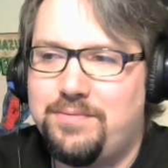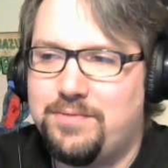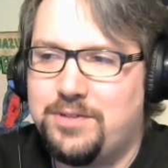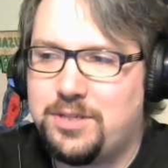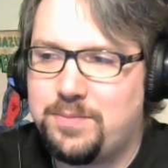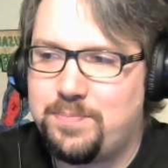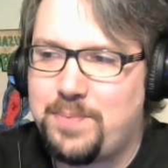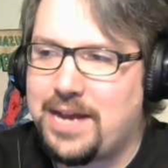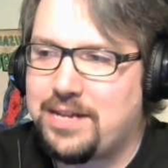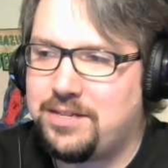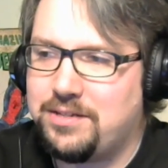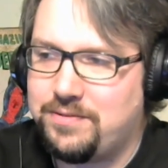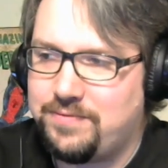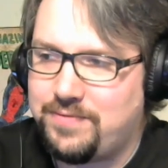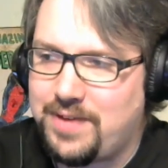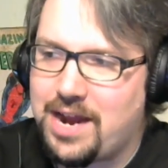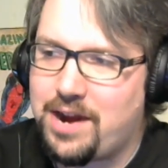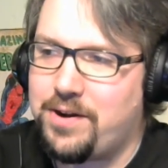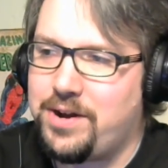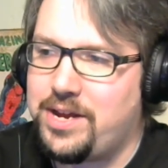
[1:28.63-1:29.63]

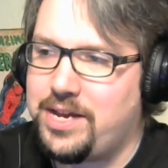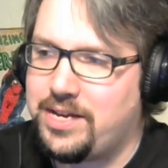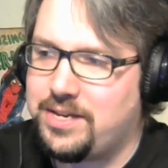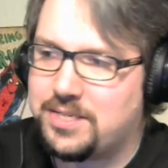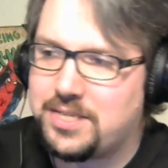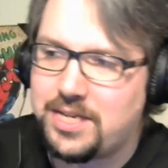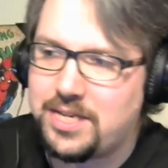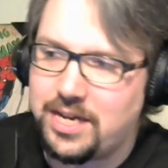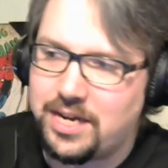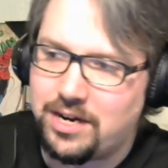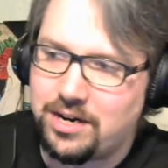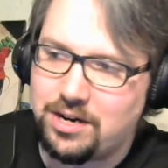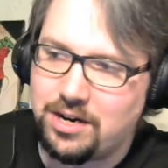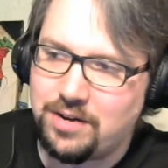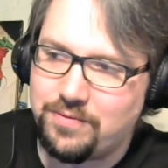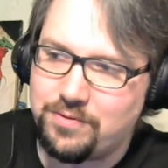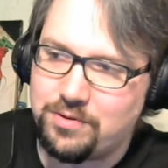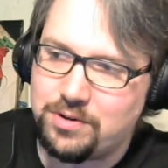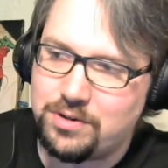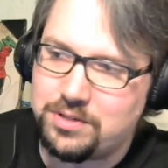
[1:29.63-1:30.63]
respective areas here.
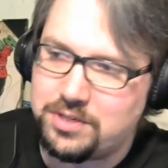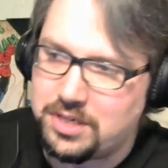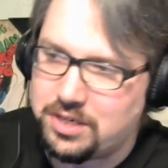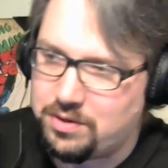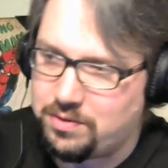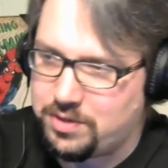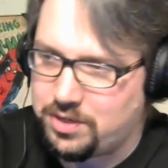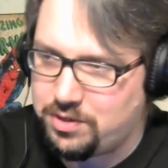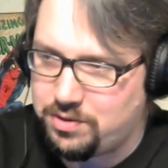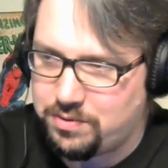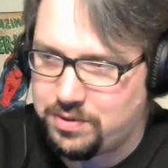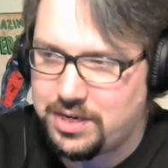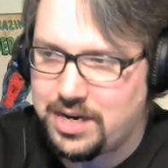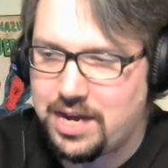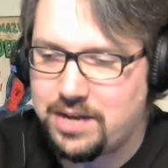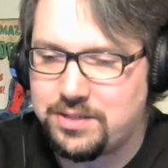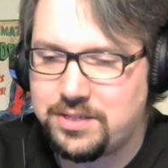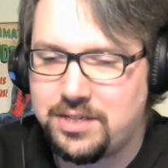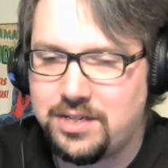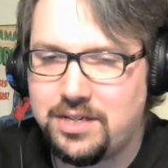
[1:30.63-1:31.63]
Of course, you know, you
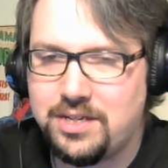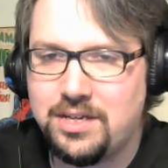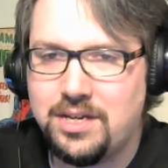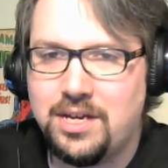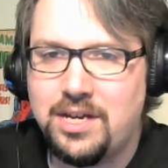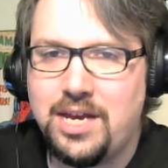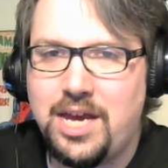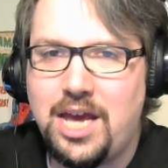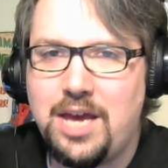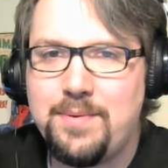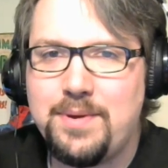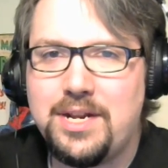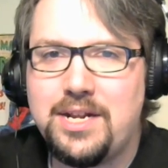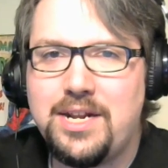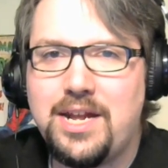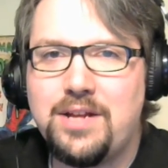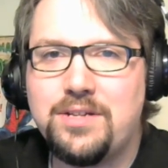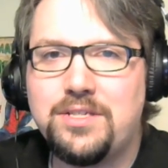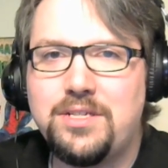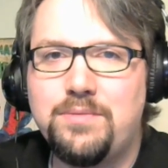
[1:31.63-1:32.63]
announcing, Eamon
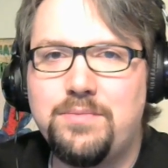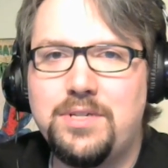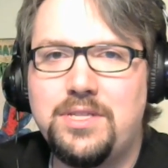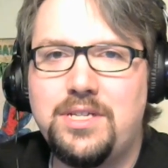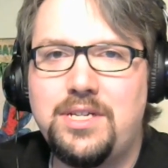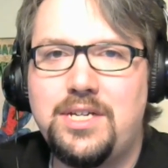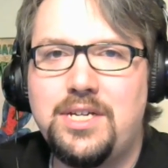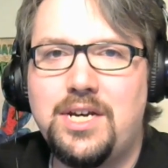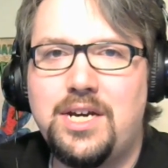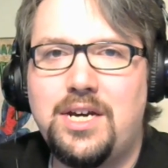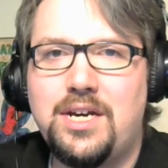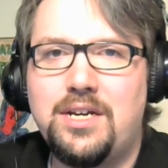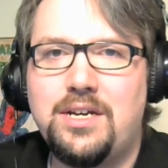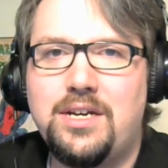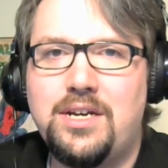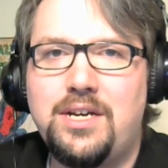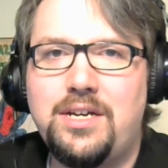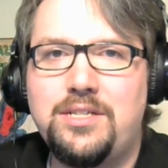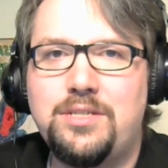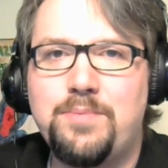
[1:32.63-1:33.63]
announcing with the
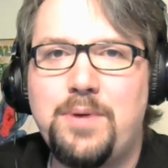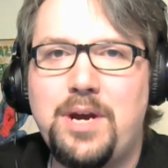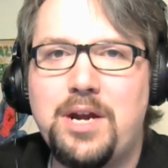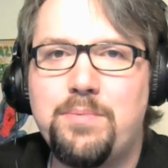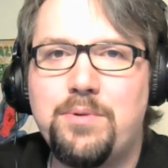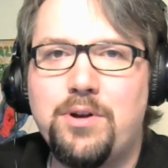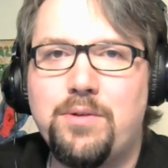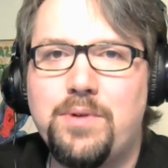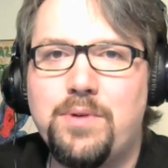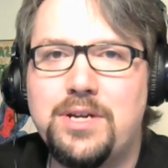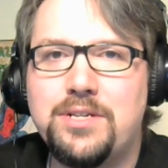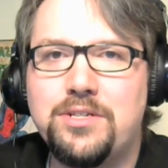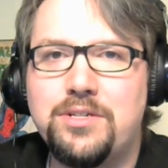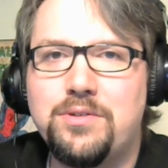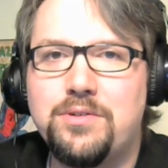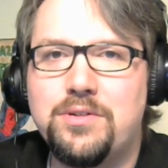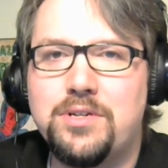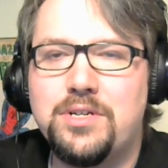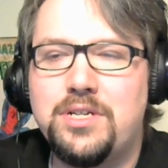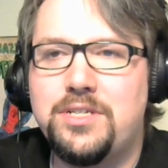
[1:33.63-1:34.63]
uh, Inspire Pro
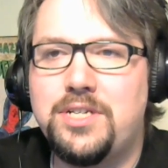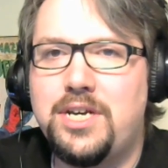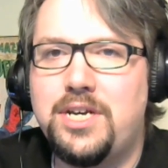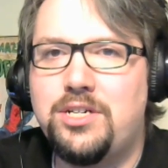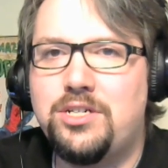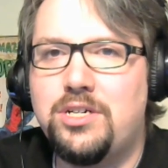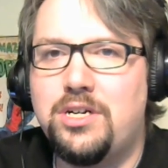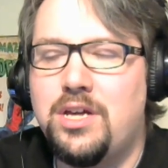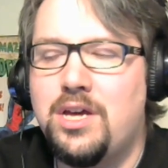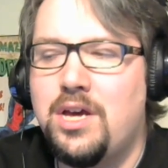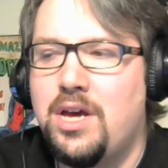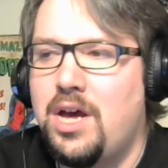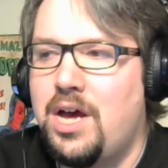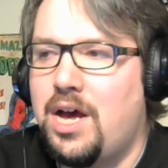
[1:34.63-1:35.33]
Wrestling organization,